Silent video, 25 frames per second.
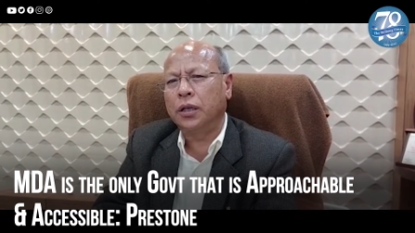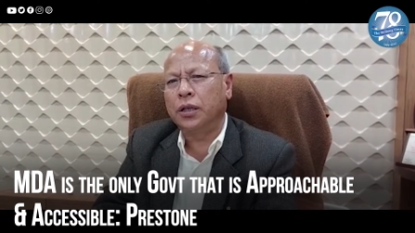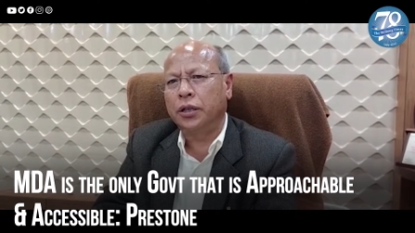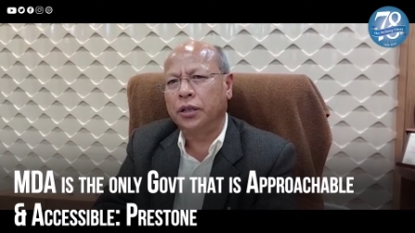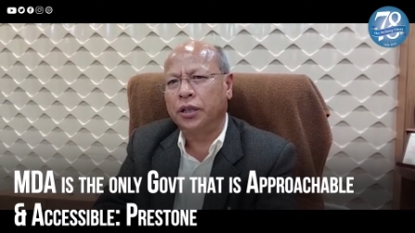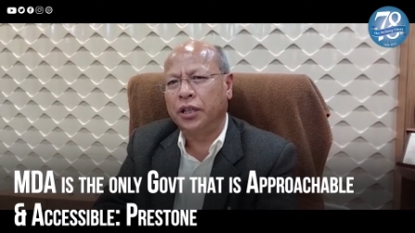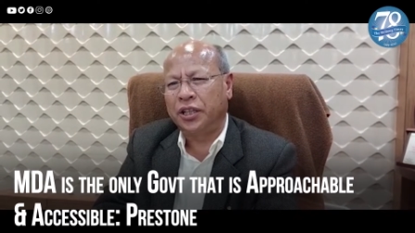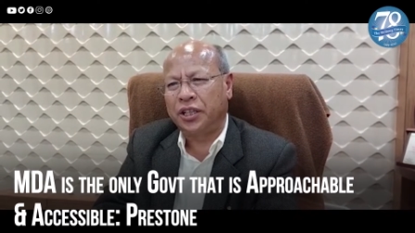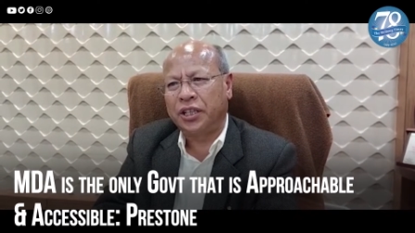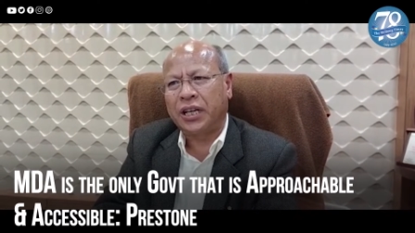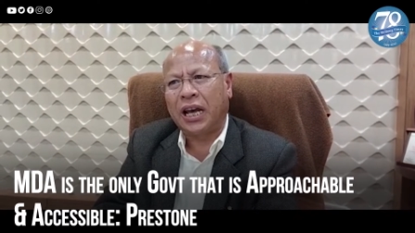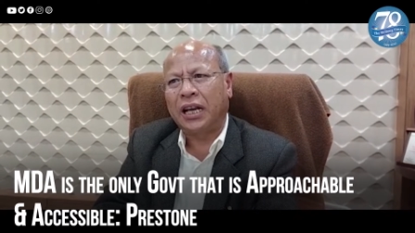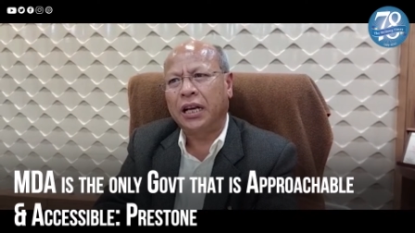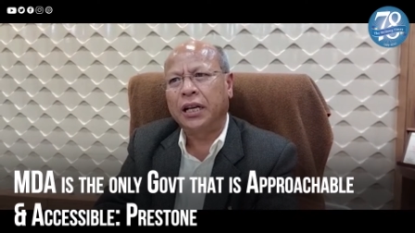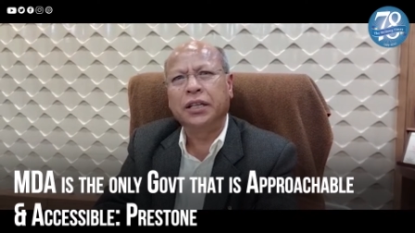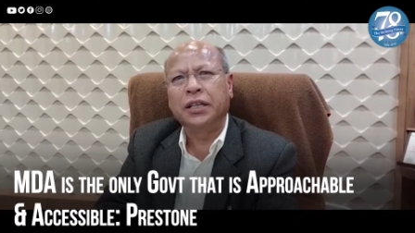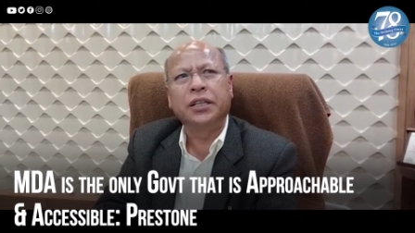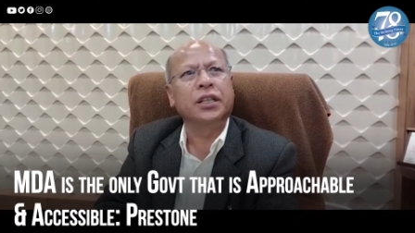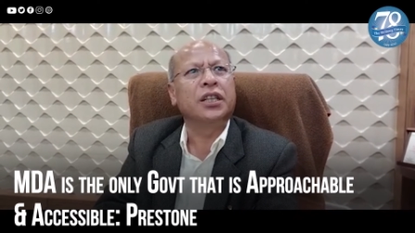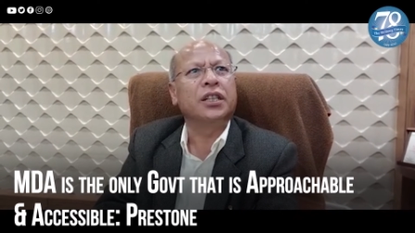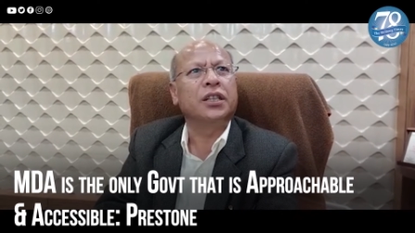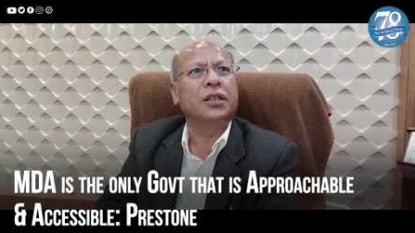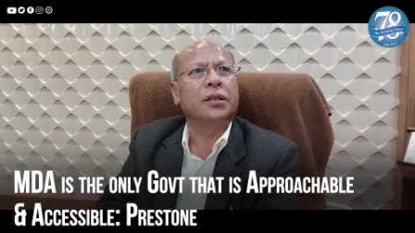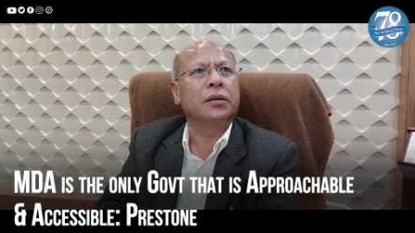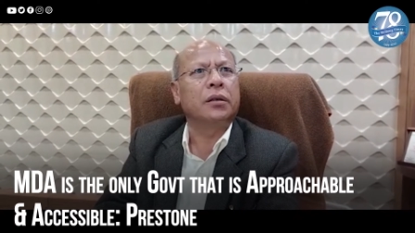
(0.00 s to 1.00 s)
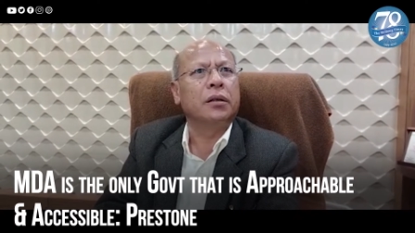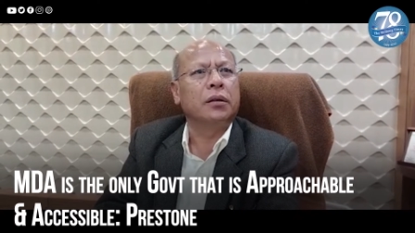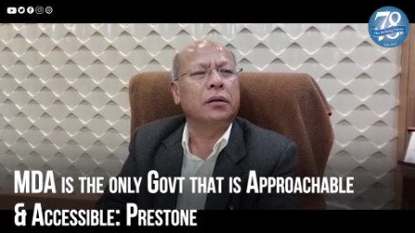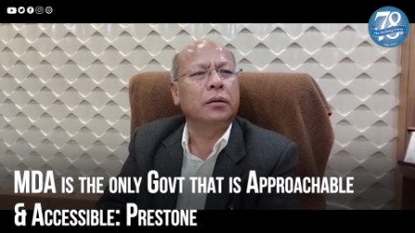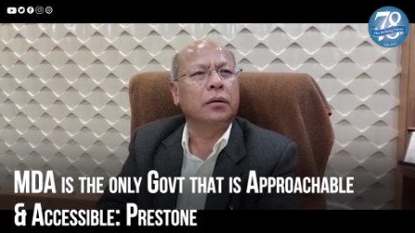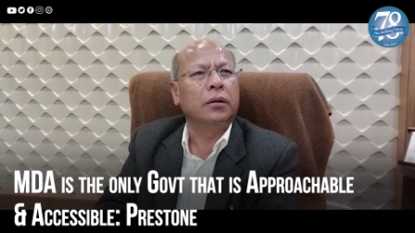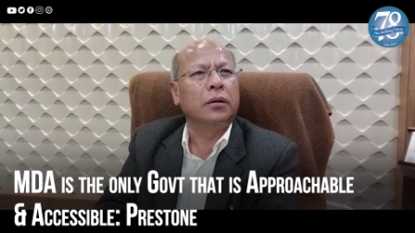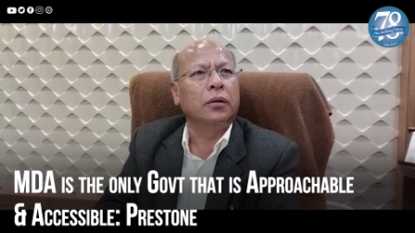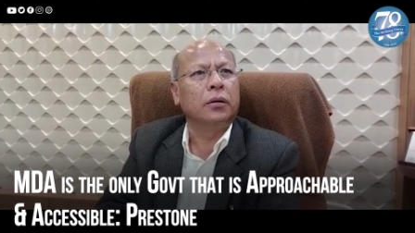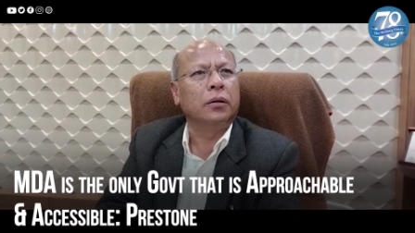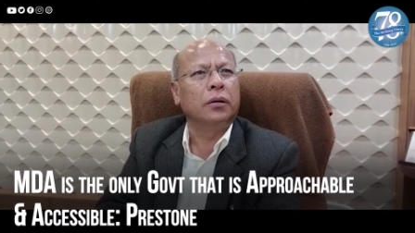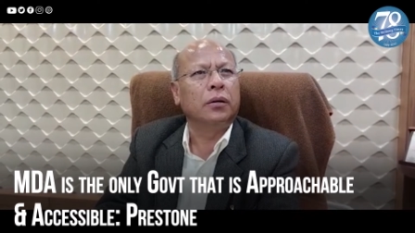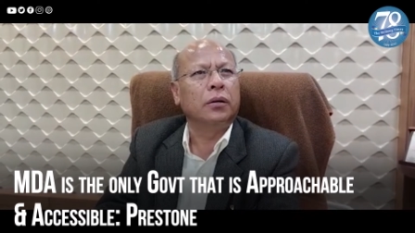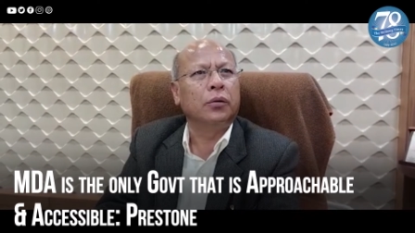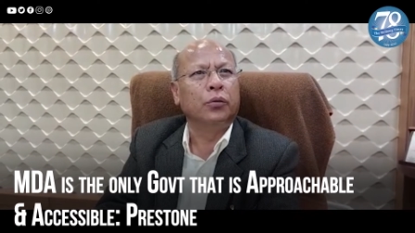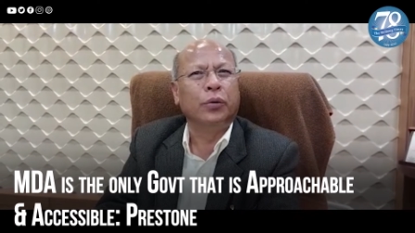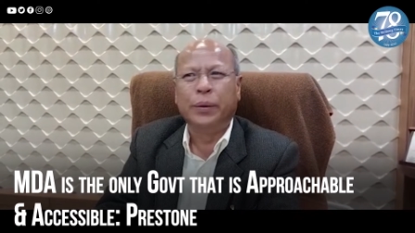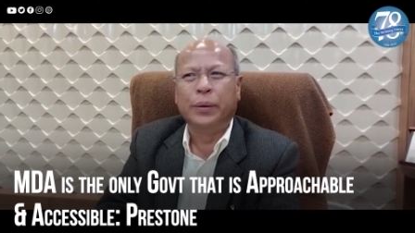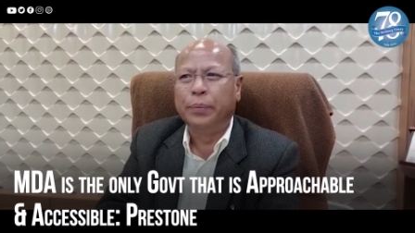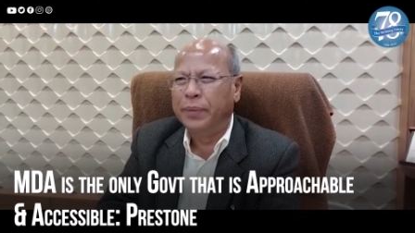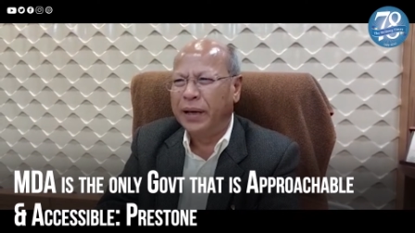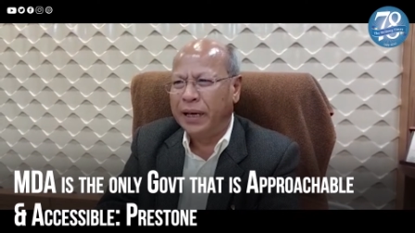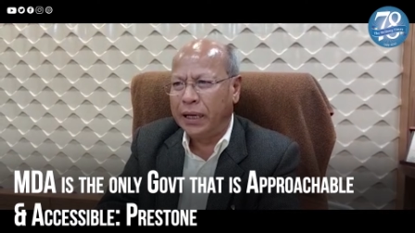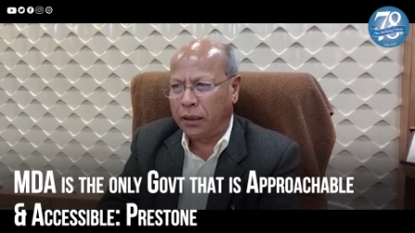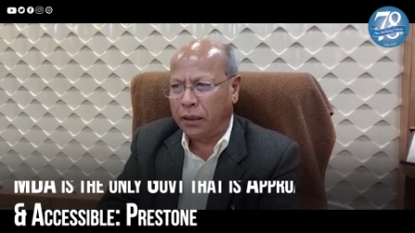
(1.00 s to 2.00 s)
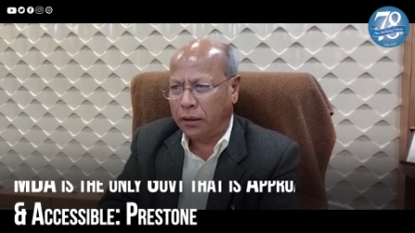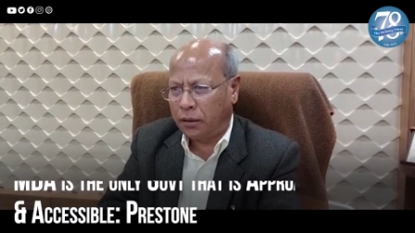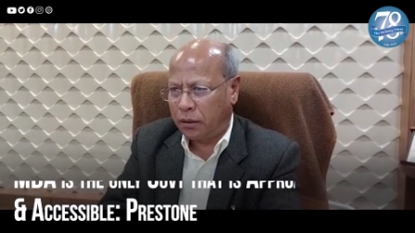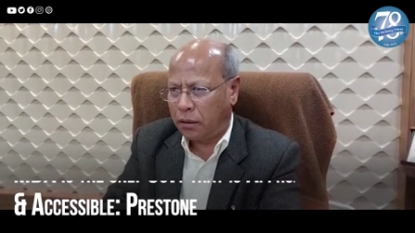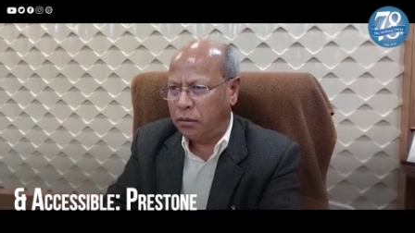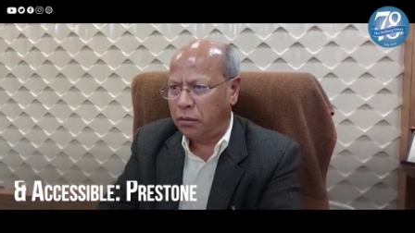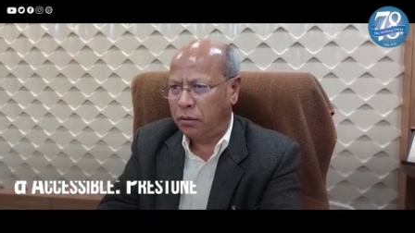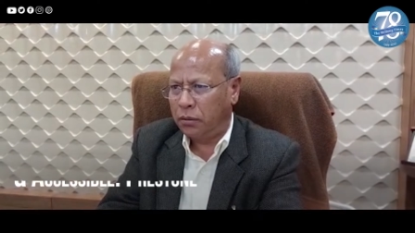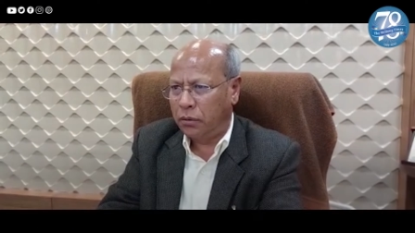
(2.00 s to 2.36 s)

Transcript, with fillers: the challenges we made